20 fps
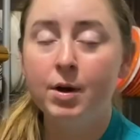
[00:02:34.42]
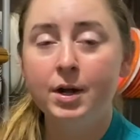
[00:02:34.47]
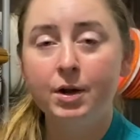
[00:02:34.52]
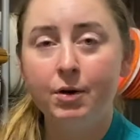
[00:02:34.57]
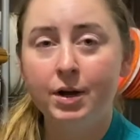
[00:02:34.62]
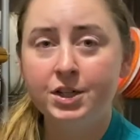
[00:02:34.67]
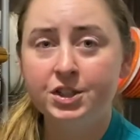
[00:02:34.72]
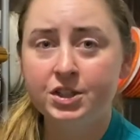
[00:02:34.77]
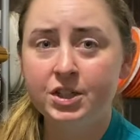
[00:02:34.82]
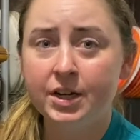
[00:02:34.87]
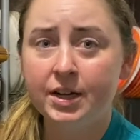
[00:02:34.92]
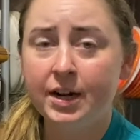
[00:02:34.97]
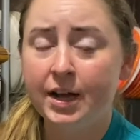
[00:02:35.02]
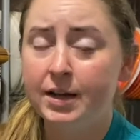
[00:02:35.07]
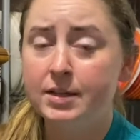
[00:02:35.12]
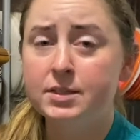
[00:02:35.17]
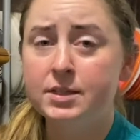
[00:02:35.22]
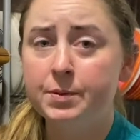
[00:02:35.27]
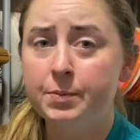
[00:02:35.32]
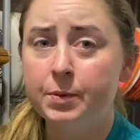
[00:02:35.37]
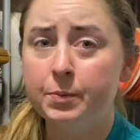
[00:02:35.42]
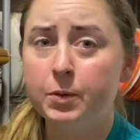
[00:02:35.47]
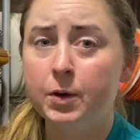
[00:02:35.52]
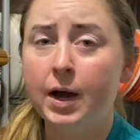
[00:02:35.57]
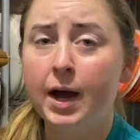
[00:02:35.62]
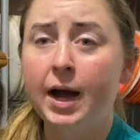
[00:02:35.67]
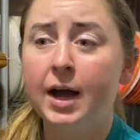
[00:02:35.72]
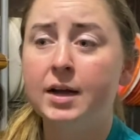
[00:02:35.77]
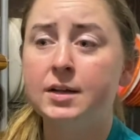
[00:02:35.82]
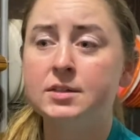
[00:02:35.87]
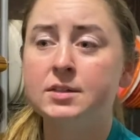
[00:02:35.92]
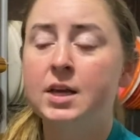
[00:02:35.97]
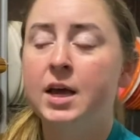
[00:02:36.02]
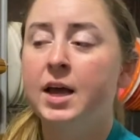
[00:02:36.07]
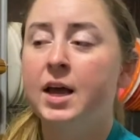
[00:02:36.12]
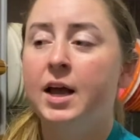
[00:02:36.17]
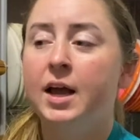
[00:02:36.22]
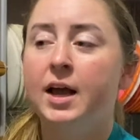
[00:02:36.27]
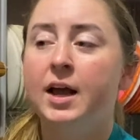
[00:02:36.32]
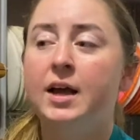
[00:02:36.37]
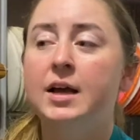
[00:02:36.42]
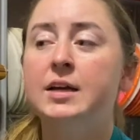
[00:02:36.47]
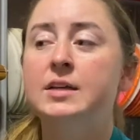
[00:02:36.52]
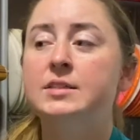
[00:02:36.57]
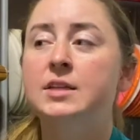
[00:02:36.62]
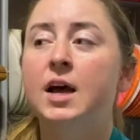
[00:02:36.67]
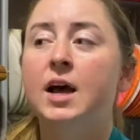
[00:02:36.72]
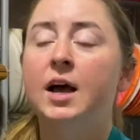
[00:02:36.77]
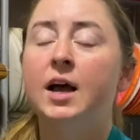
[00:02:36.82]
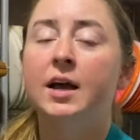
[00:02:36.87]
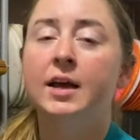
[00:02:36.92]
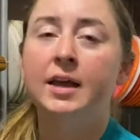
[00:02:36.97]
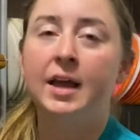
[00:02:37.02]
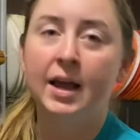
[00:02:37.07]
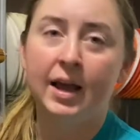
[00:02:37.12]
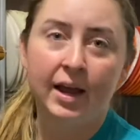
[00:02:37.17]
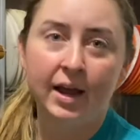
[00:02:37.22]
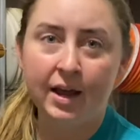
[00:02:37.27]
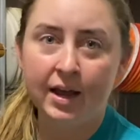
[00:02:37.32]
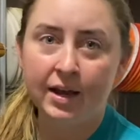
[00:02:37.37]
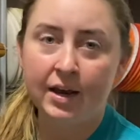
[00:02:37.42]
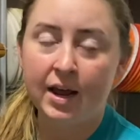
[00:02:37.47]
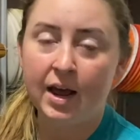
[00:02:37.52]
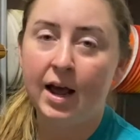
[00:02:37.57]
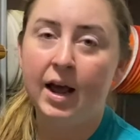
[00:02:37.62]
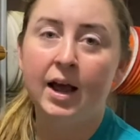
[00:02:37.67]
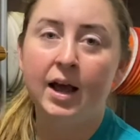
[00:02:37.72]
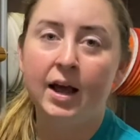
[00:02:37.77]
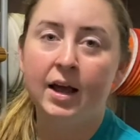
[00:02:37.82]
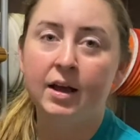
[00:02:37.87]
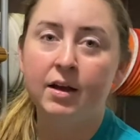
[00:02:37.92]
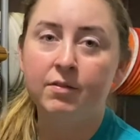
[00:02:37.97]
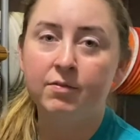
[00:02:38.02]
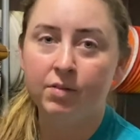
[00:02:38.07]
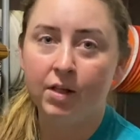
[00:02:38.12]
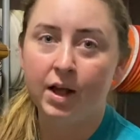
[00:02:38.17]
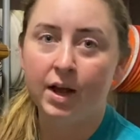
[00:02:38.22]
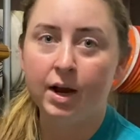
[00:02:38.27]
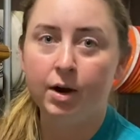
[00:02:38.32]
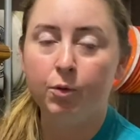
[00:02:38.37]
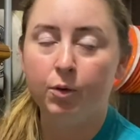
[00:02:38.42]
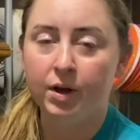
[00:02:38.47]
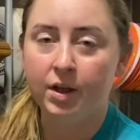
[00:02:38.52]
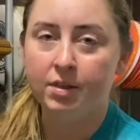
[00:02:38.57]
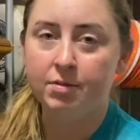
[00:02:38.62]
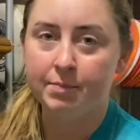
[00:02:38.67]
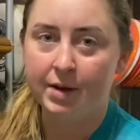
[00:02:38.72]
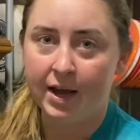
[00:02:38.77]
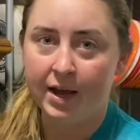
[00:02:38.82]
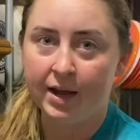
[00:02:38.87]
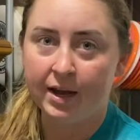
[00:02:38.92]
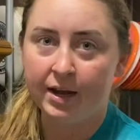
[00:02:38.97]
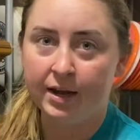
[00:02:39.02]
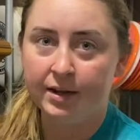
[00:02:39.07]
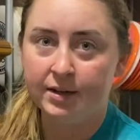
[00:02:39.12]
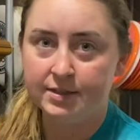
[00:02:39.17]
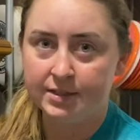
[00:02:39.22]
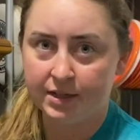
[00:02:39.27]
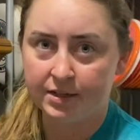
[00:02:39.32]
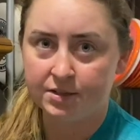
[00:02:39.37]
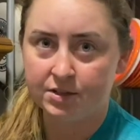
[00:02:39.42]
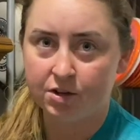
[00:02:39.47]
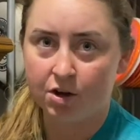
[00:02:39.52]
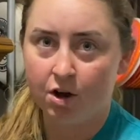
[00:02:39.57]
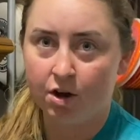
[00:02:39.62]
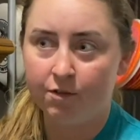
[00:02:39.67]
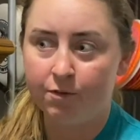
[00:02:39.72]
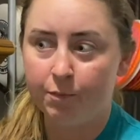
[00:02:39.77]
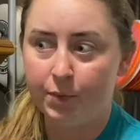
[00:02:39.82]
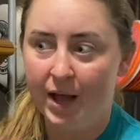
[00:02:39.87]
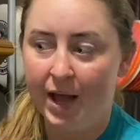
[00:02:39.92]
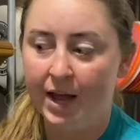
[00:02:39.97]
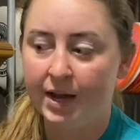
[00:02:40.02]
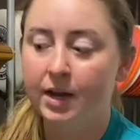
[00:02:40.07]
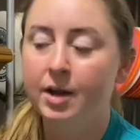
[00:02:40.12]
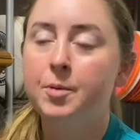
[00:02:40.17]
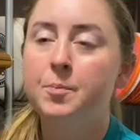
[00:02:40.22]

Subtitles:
question I see people ask is, can I fly with my disc golf bag?